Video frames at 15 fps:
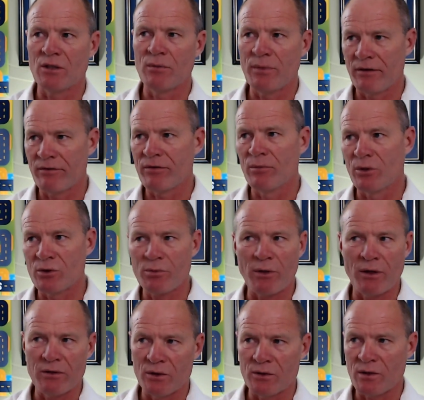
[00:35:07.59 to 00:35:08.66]
but for the most
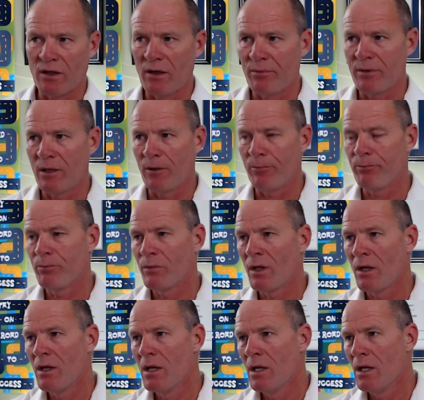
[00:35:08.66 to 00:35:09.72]
part those will help you
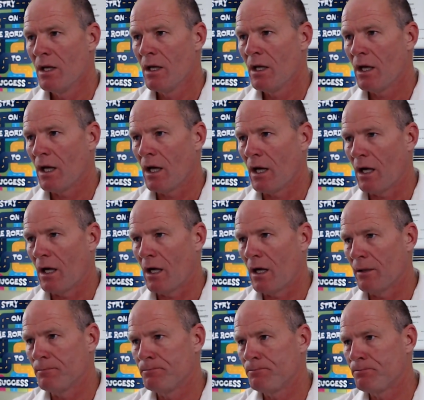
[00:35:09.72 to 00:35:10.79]
out.